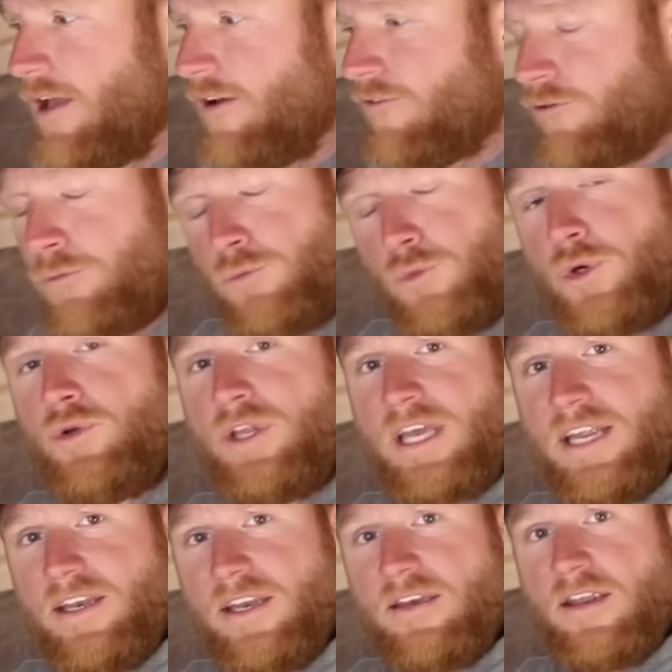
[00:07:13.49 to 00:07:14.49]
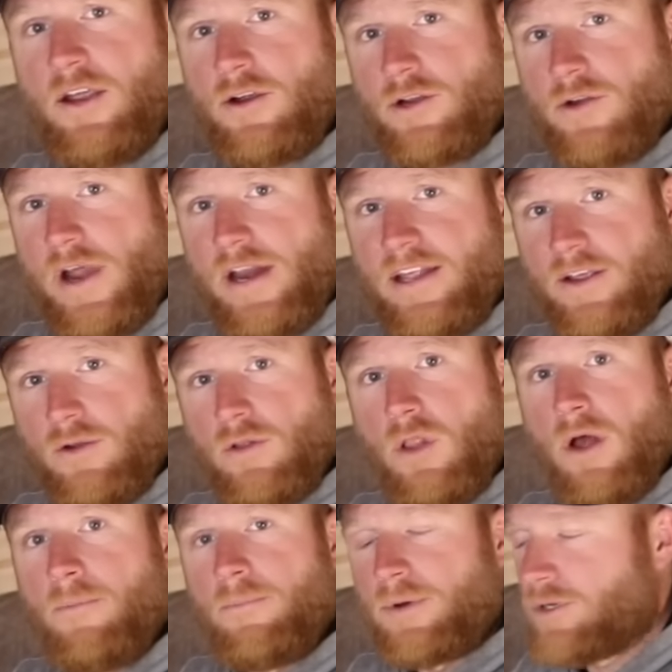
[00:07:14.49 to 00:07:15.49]
from ruining and deteriorating your
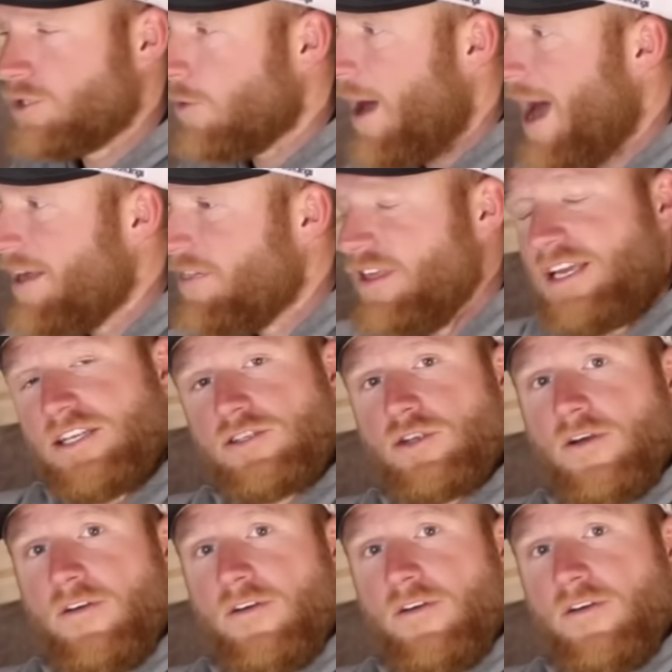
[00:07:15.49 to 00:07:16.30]
lumber. So I think it's